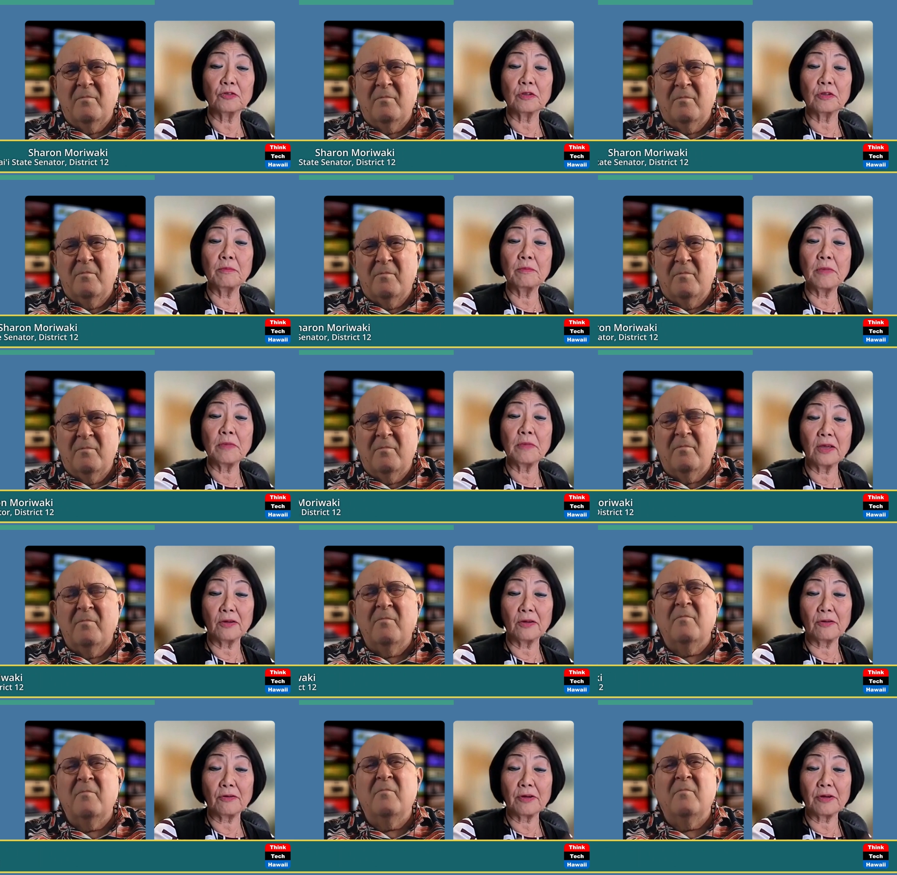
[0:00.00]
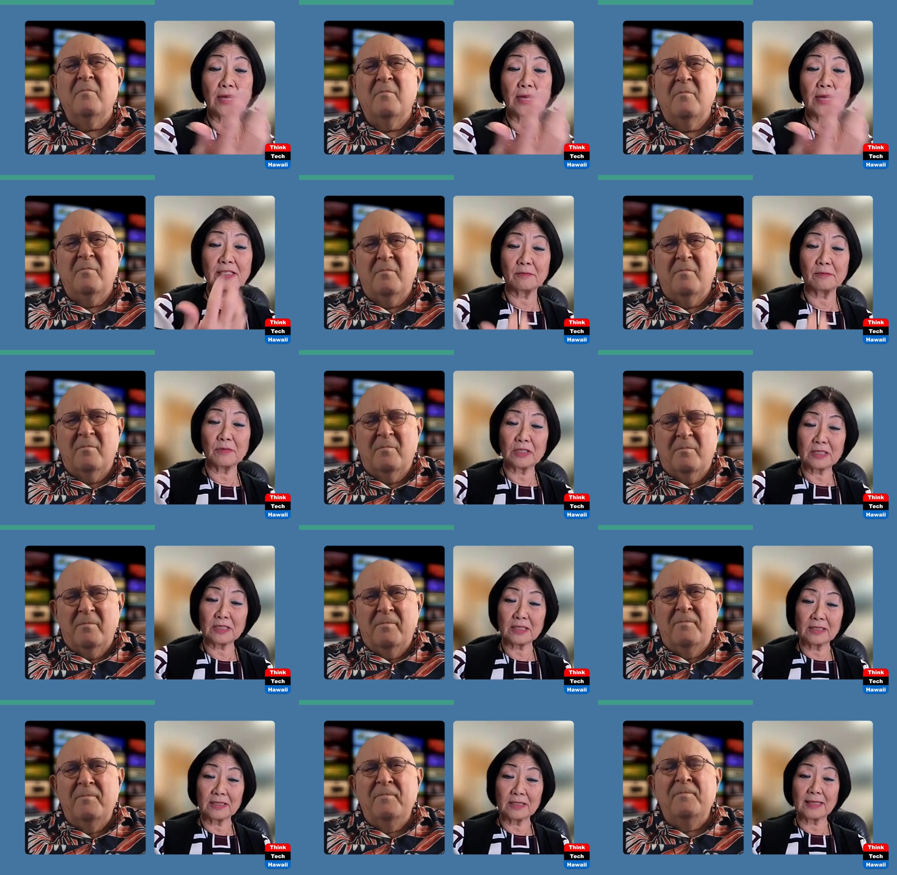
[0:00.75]
Speaker 1: to the mayor, hasn't been
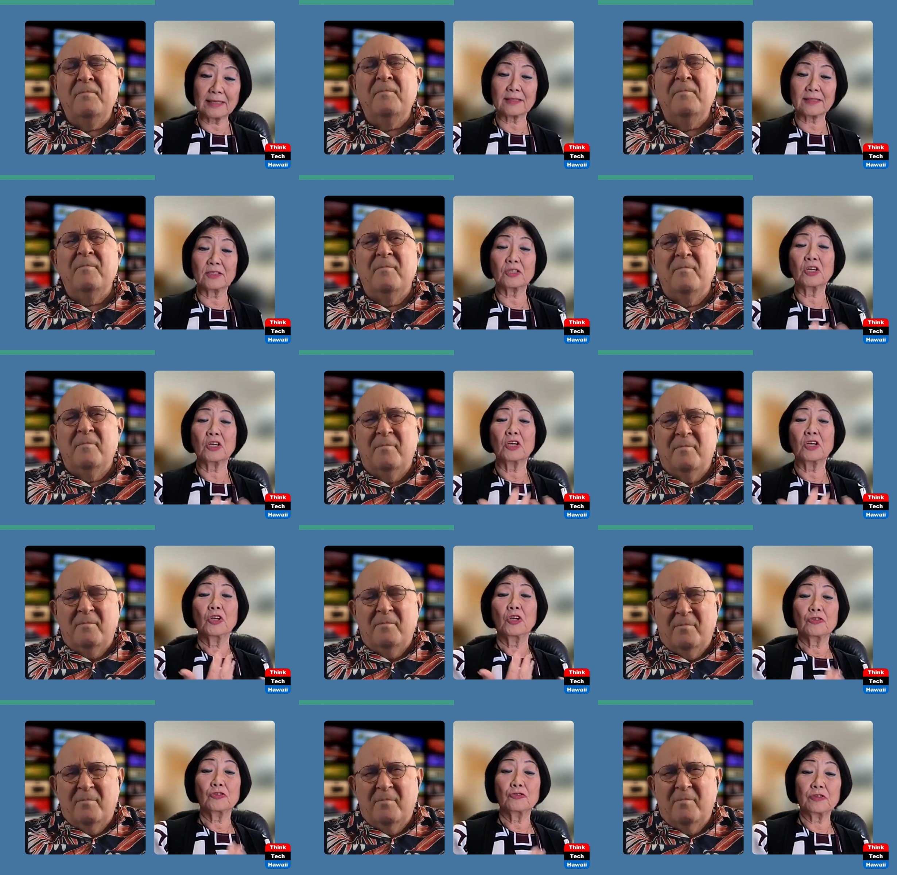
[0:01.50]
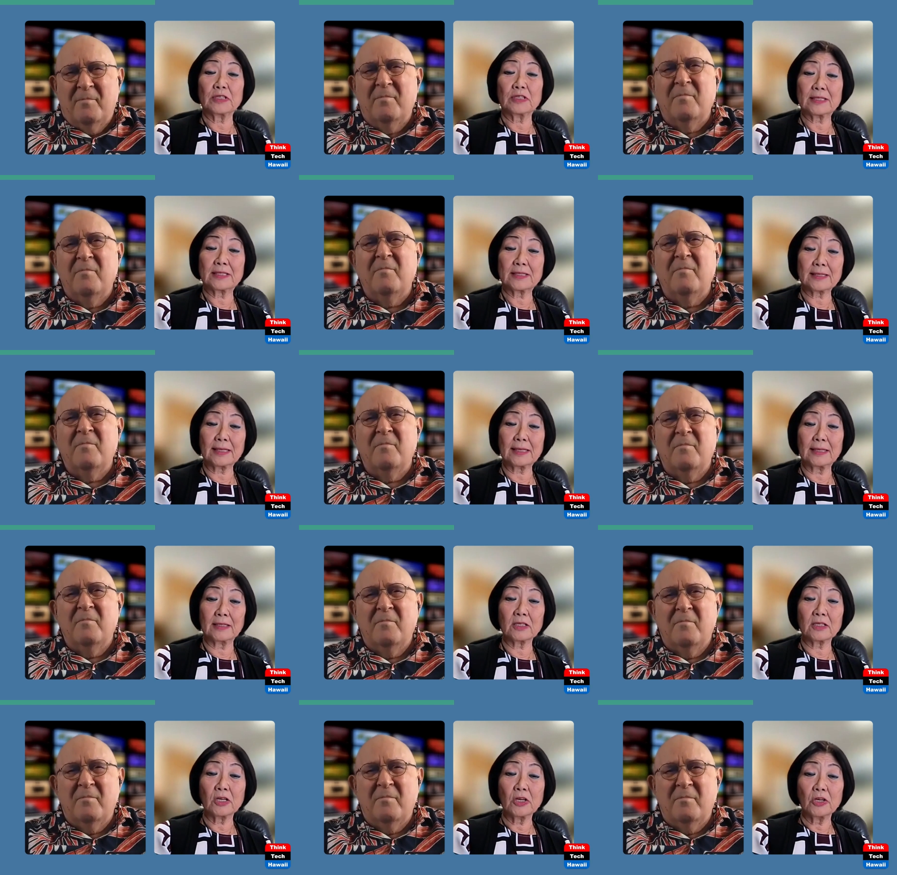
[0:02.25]
connected to the
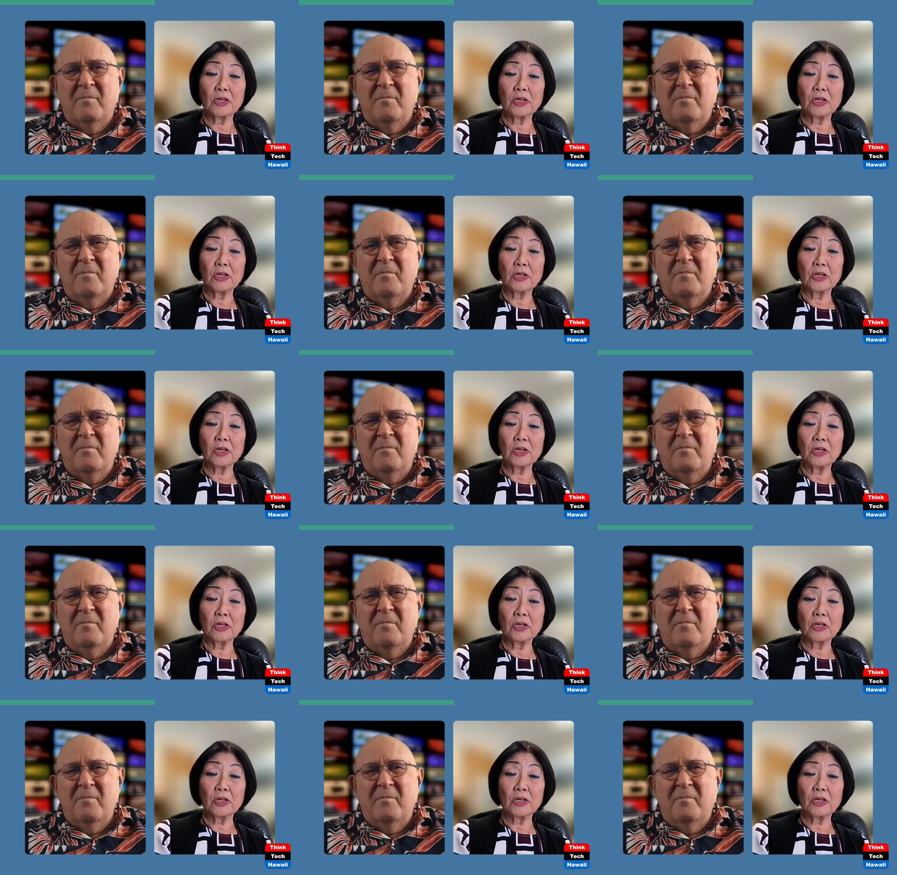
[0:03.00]
state.